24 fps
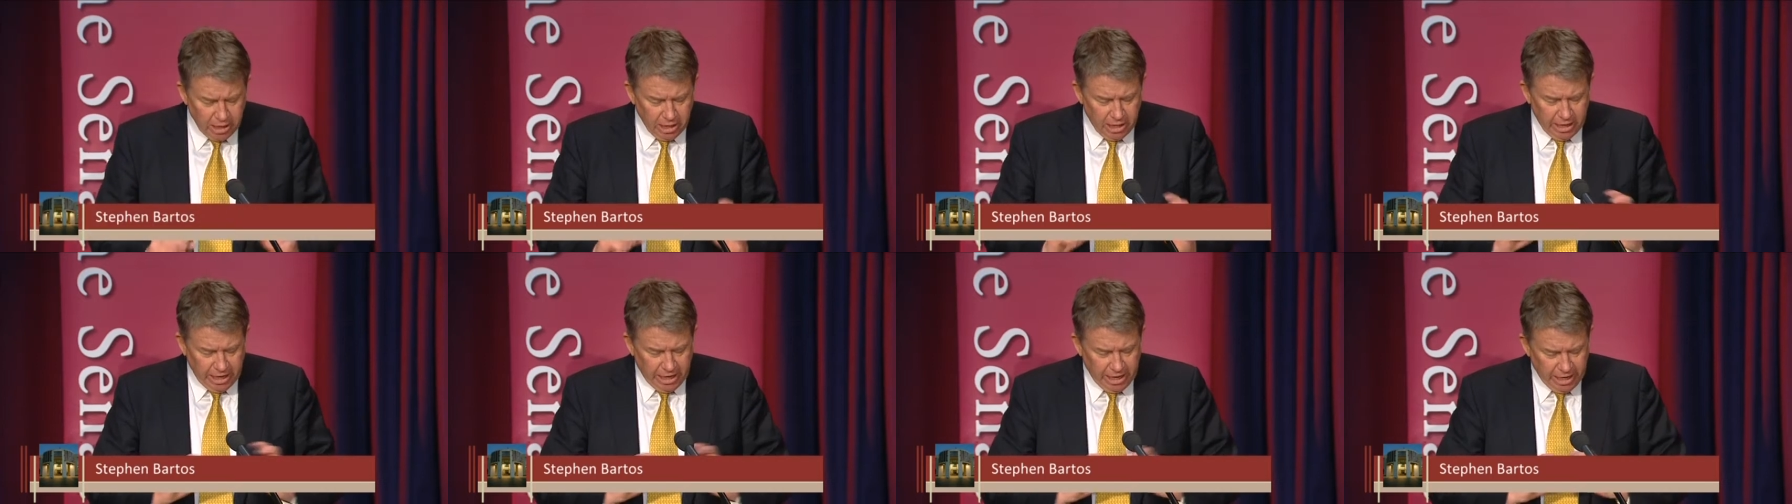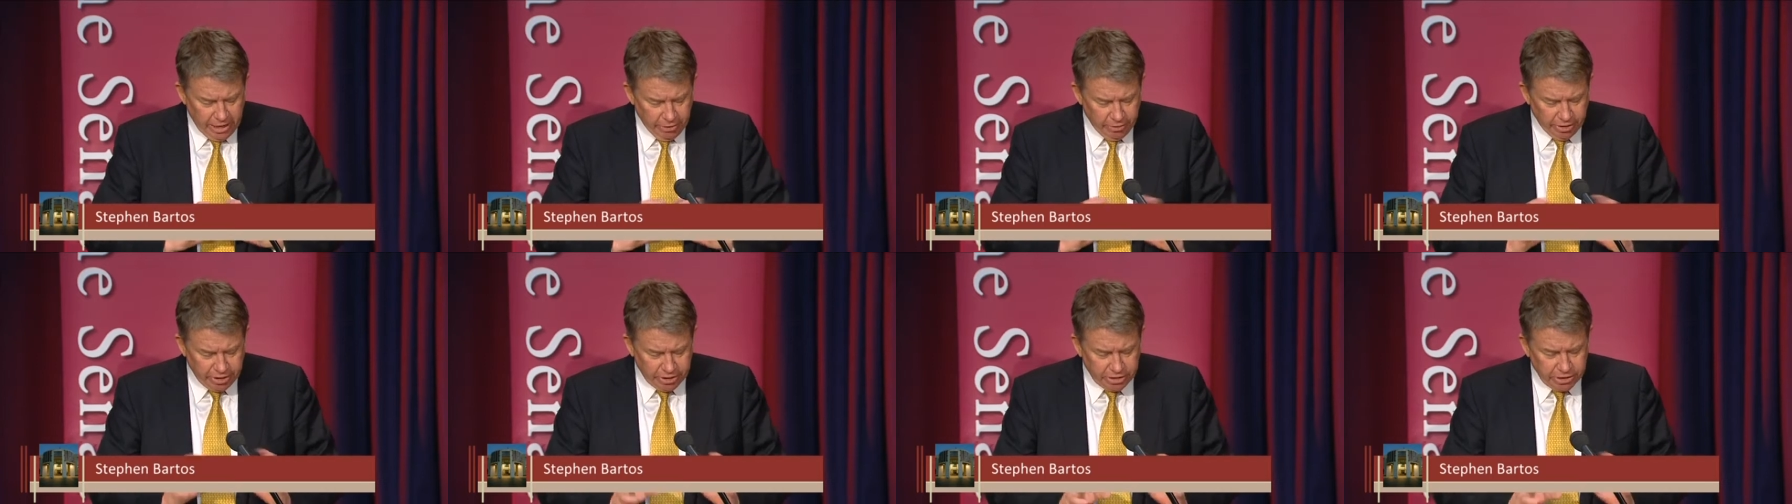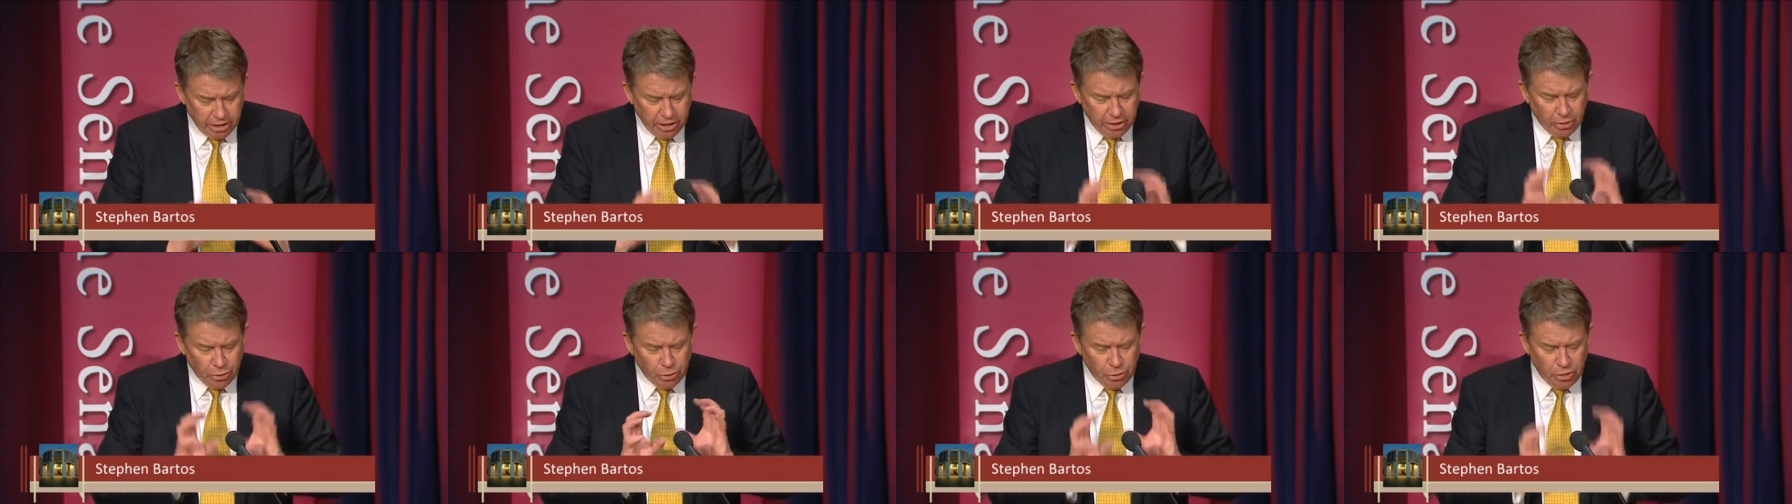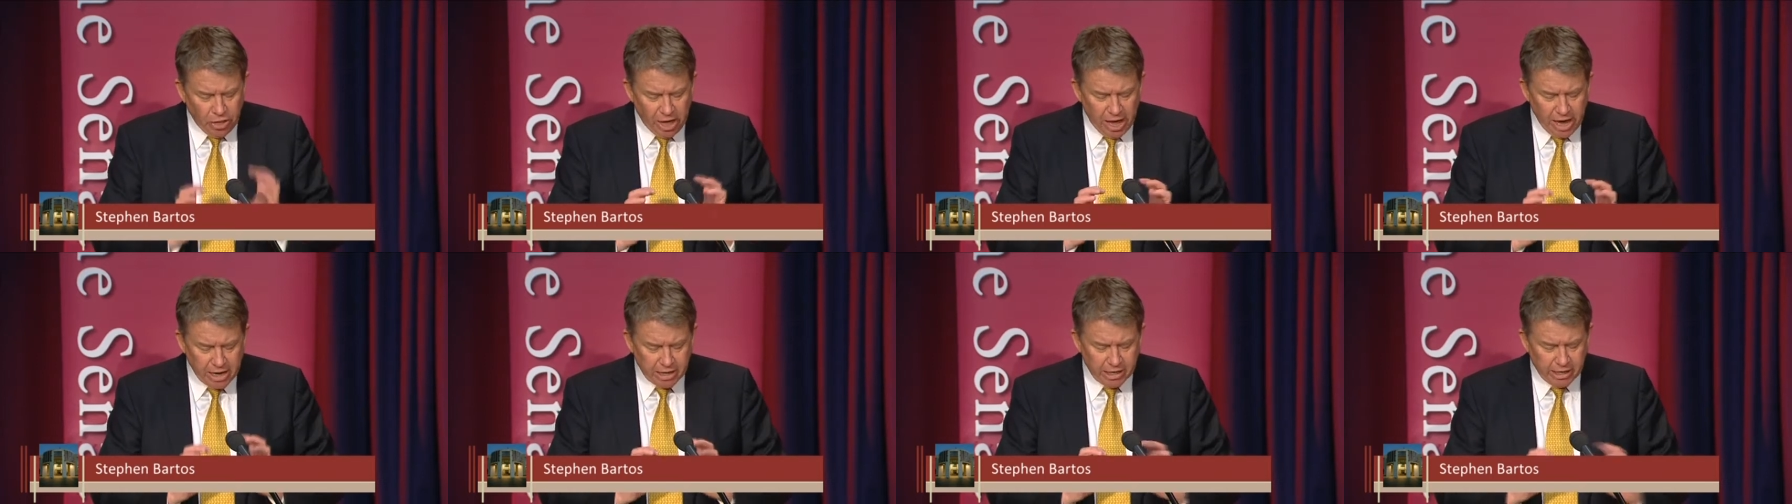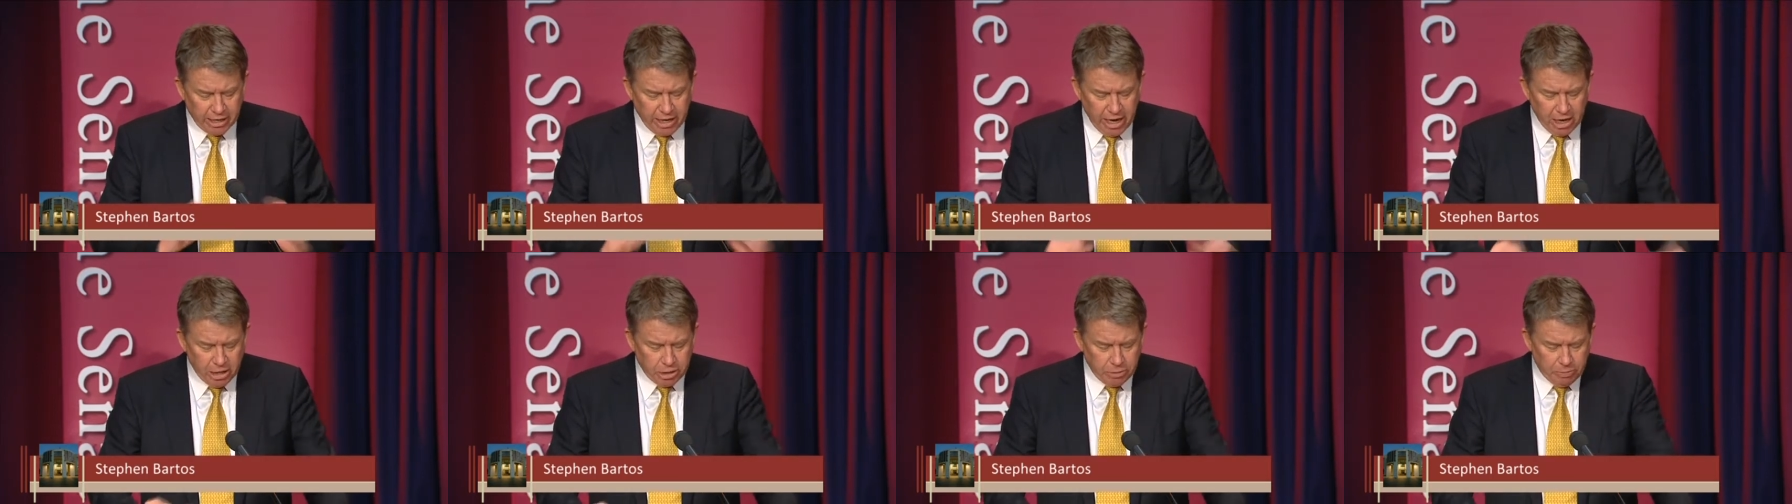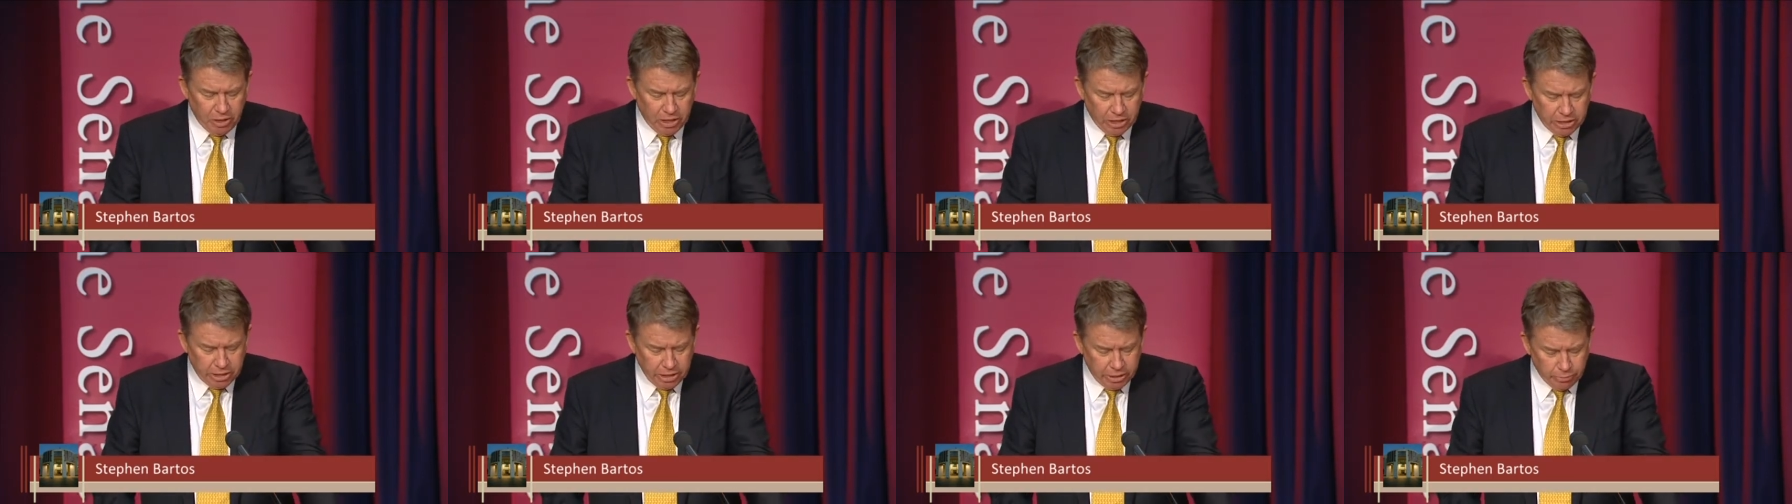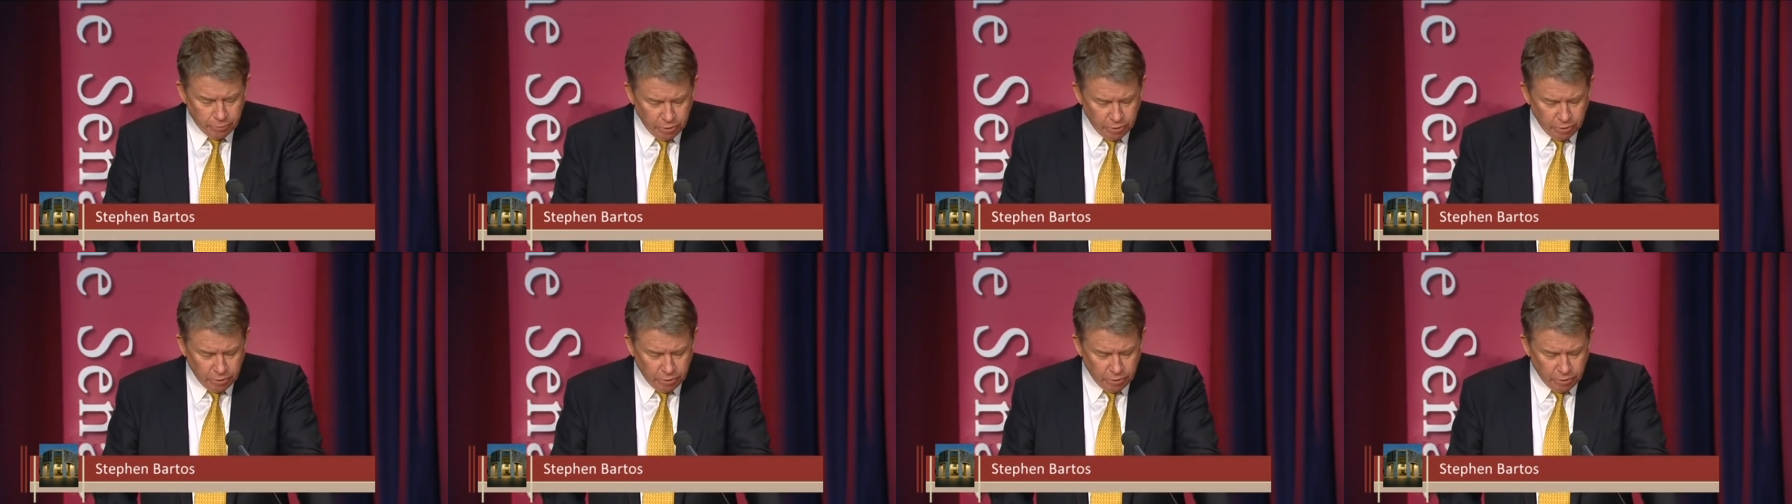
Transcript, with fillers: hearings, that accountability